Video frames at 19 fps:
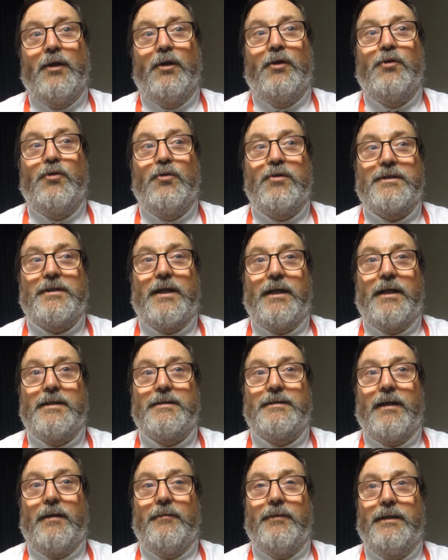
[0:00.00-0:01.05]
you start
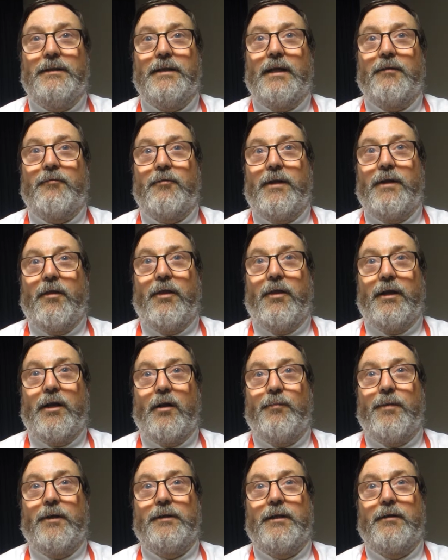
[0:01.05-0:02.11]
establishing that
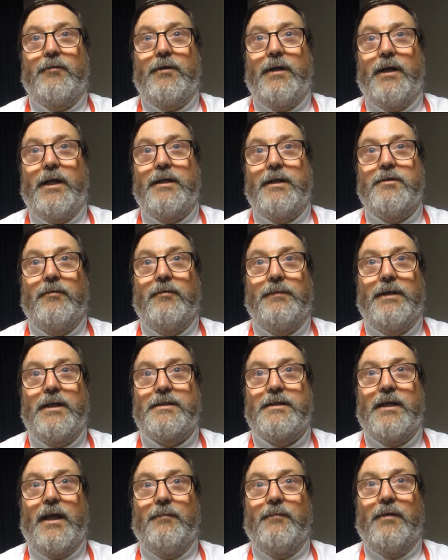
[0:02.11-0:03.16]
therapeutic relation the
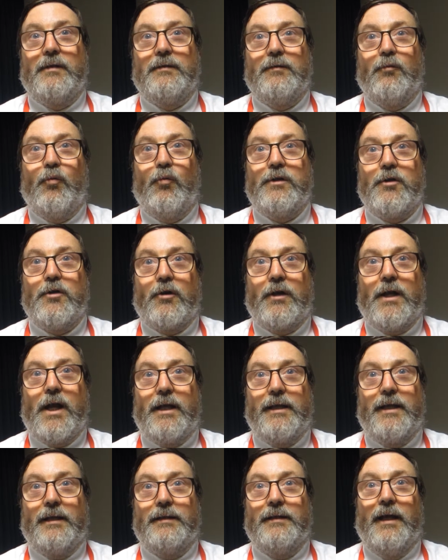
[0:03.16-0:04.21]
same with your
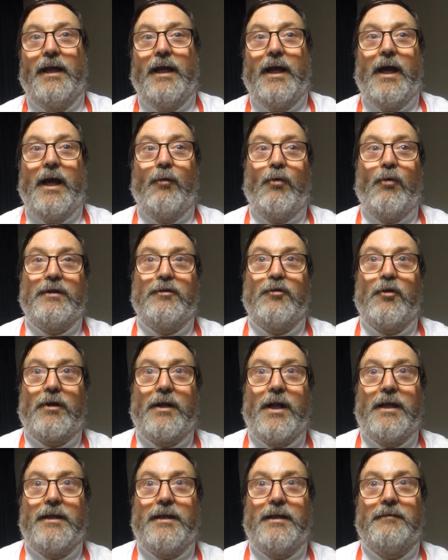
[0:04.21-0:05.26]
client. And when your
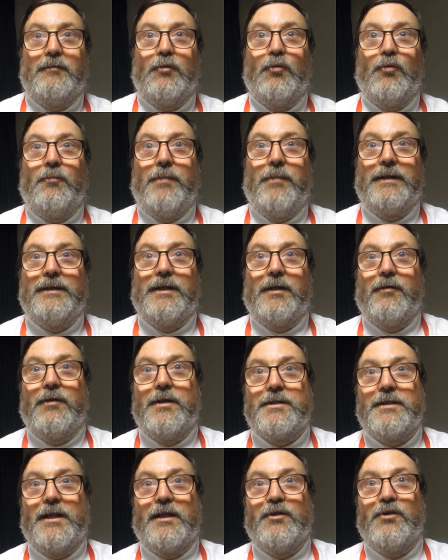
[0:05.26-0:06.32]
client do better
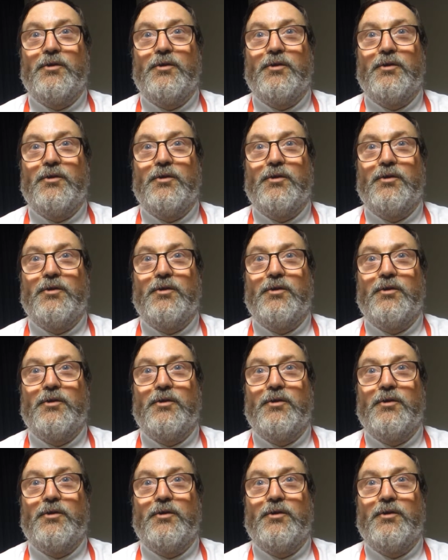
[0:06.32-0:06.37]
things than